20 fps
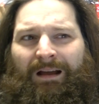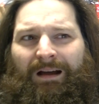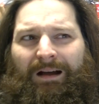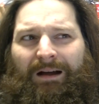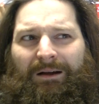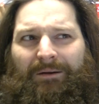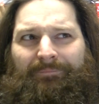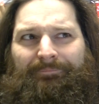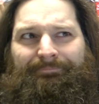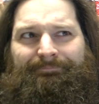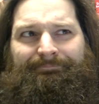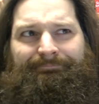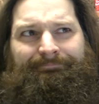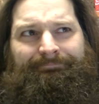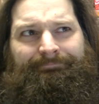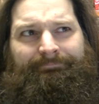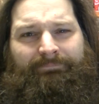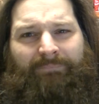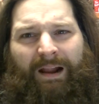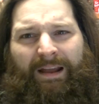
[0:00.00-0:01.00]
Um,
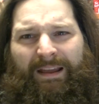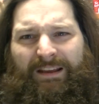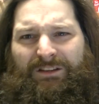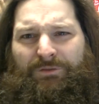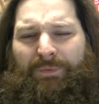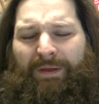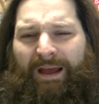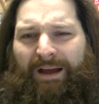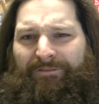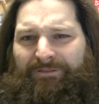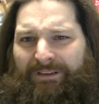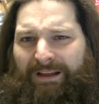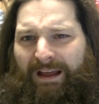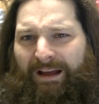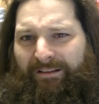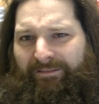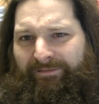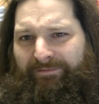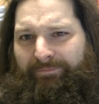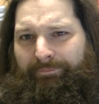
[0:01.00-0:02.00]
I guess we have to
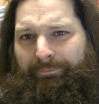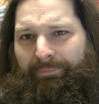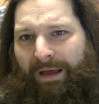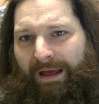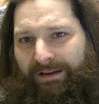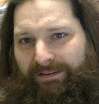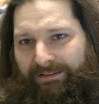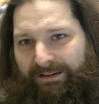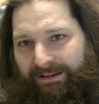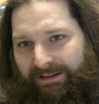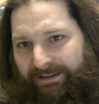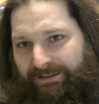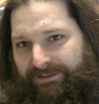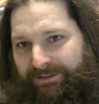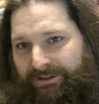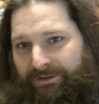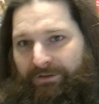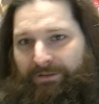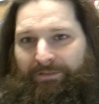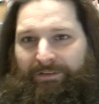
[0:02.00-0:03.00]
have bad days
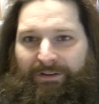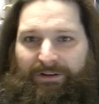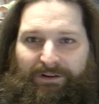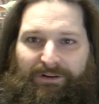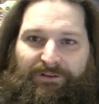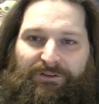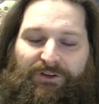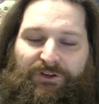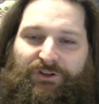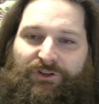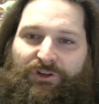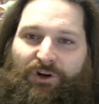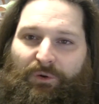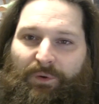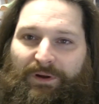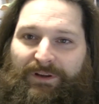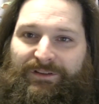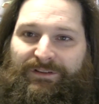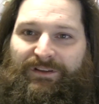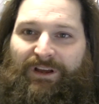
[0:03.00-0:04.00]
here and there to show
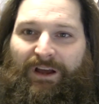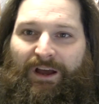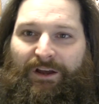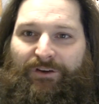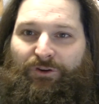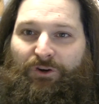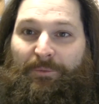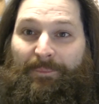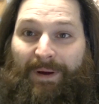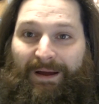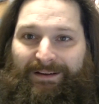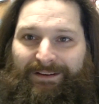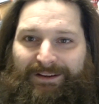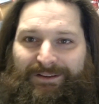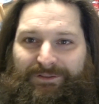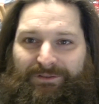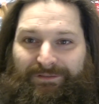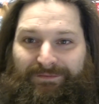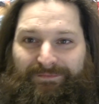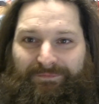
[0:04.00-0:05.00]
us, to remind
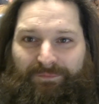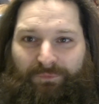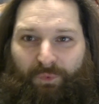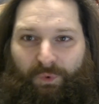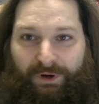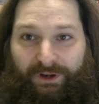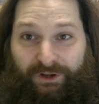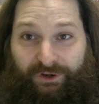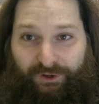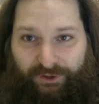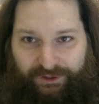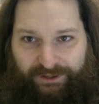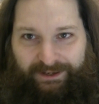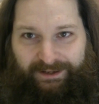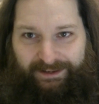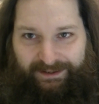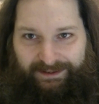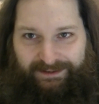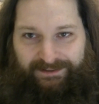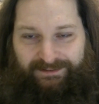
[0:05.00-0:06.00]
us what a good
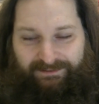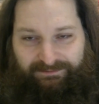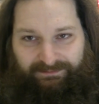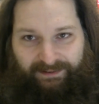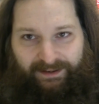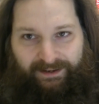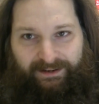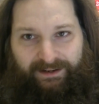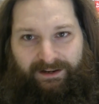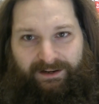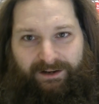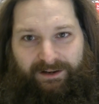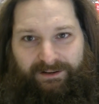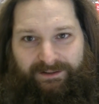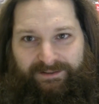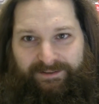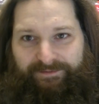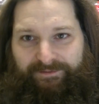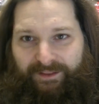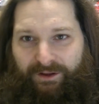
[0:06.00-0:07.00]
day is like,
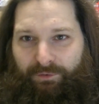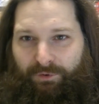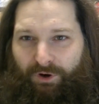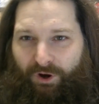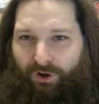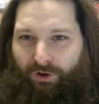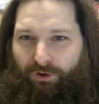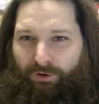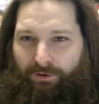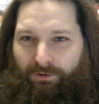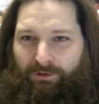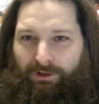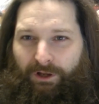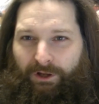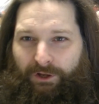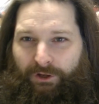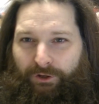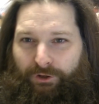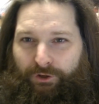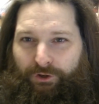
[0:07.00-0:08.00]
because if they were all
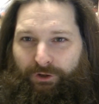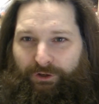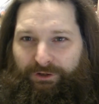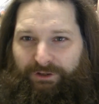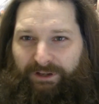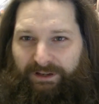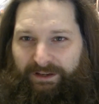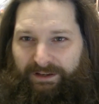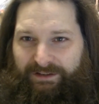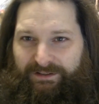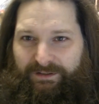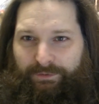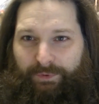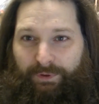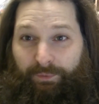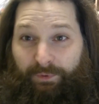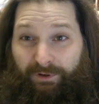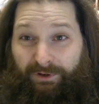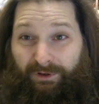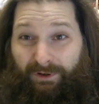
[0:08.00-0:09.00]
good days, we
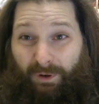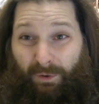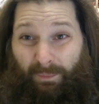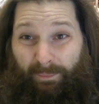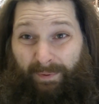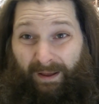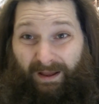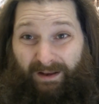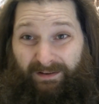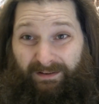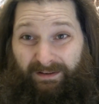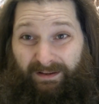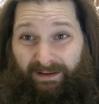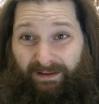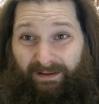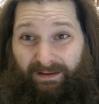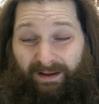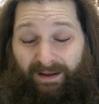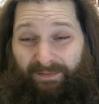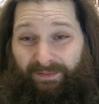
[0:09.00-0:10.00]
wouldn't know bad
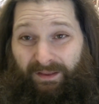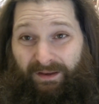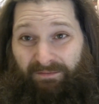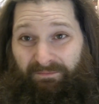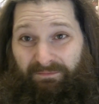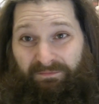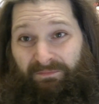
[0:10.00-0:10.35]
day, and then